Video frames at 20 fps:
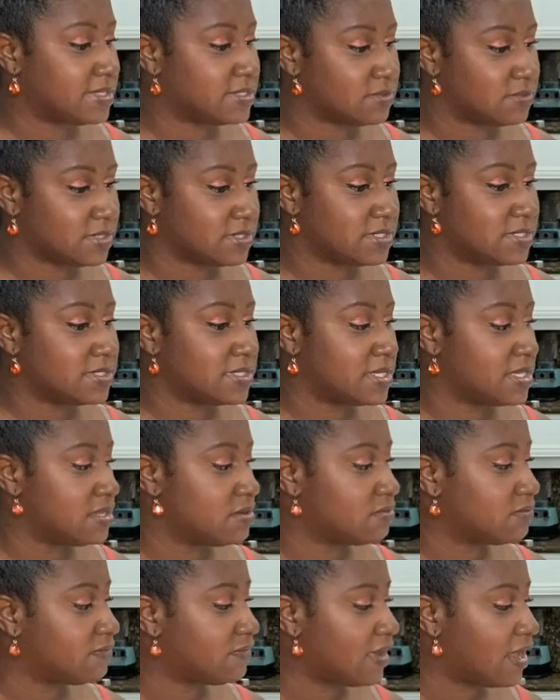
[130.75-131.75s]
So this is the
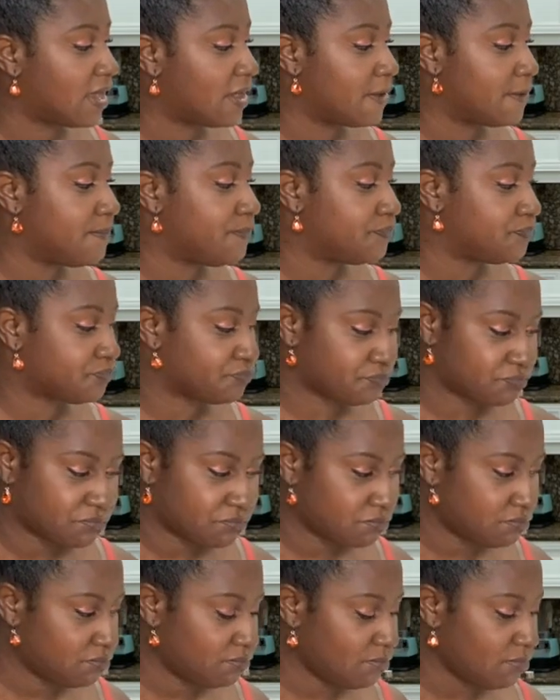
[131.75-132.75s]
humidifier.
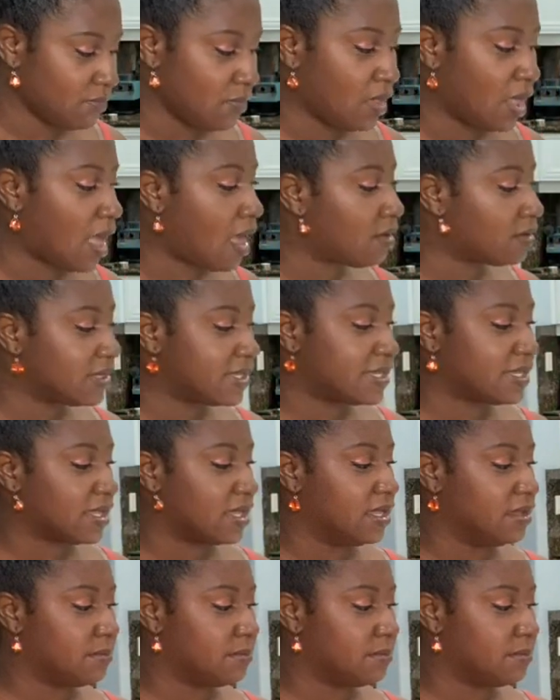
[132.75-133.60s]
I'll link